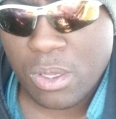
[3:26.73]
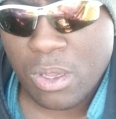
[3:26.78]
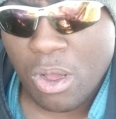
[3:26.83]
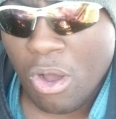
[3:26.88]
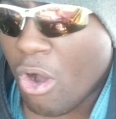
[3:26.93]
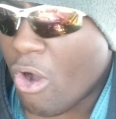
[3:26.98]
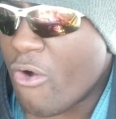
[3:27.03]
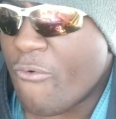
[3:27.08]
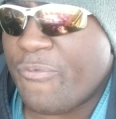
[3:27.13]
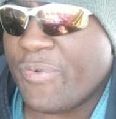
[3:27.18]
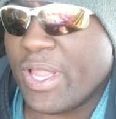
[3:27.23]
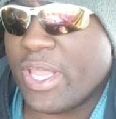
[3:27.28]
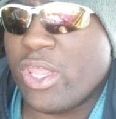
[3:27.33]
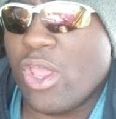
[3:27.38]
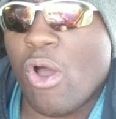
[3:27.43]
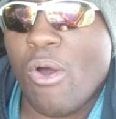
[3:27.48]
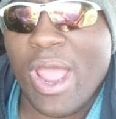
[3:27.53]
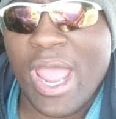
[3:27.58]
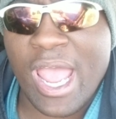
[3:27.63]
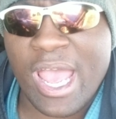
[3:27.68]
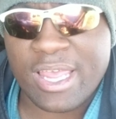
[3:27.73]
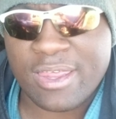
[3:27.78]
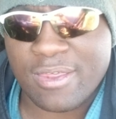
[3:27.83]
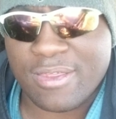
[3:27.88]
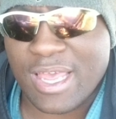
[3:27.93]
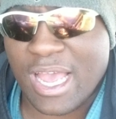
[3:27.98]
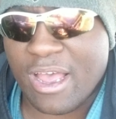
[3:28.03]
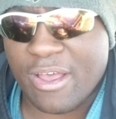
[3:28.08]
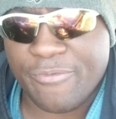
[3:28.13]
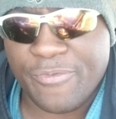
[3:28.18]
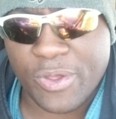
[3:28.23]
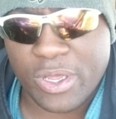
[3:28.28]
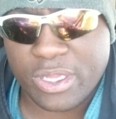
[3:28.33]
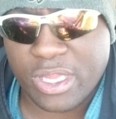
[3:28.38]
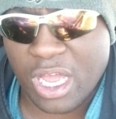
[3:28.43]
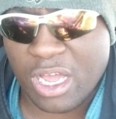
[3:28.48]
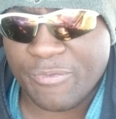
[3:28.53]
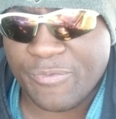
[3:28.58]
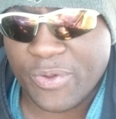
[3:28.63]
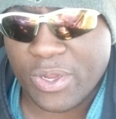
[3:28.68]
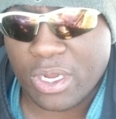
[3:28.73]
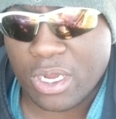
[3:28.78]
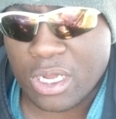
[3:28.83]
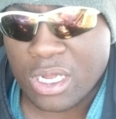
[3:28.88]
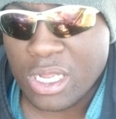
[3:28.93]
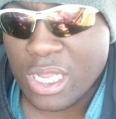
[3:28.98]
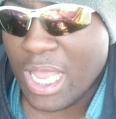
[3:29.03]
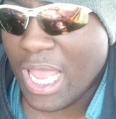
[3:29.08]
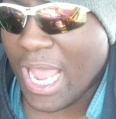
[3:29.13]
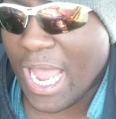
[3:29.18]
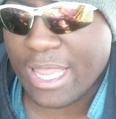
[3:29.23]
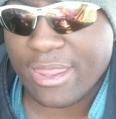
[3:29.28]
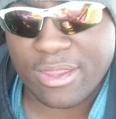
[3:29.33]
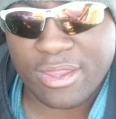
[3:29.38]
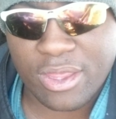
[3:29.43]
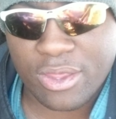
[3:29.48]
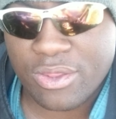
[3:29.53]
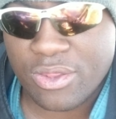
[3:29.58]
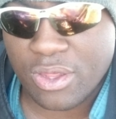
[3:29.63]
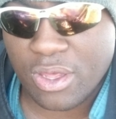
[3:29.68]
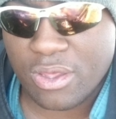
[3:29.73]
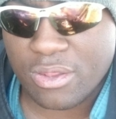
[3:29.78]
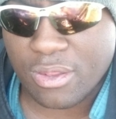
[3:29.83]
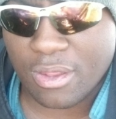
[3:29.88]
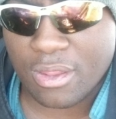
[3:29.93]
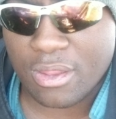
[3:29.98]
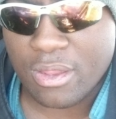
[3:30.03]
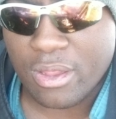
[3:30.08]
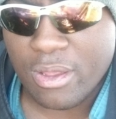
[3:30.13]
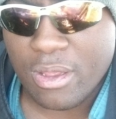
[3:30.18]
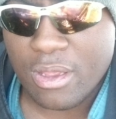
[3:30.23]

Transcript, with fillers: Hopefully your ass is out of Philadelphia after this season.